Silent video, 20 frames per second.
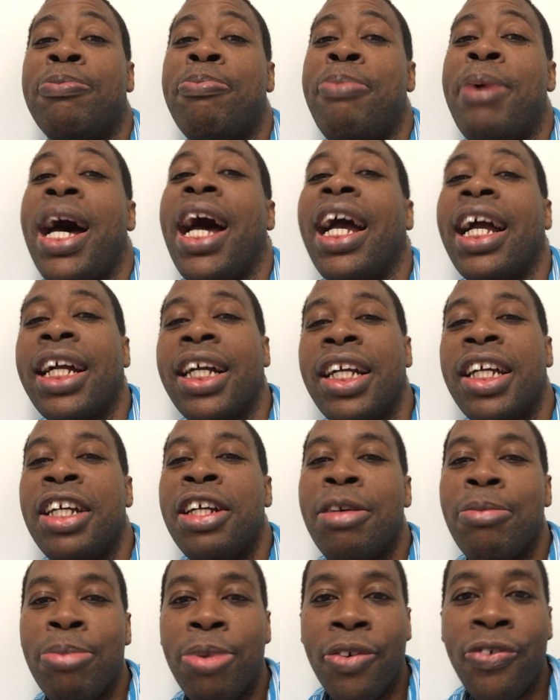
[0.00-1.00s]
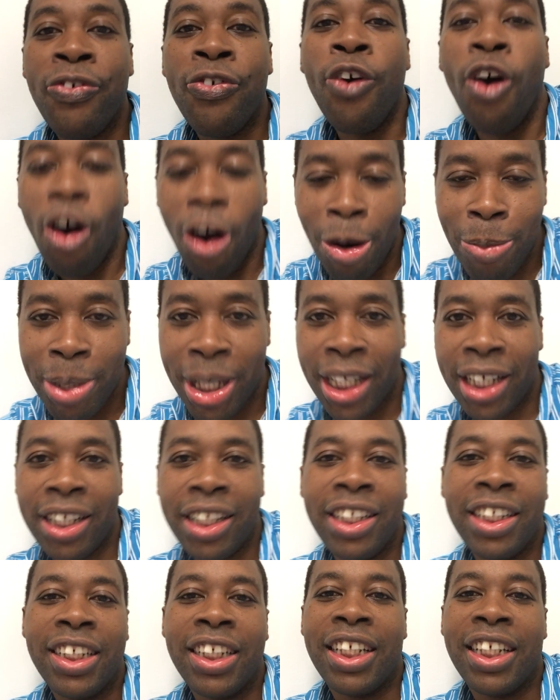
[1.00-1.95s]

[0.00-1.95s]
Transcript: back performing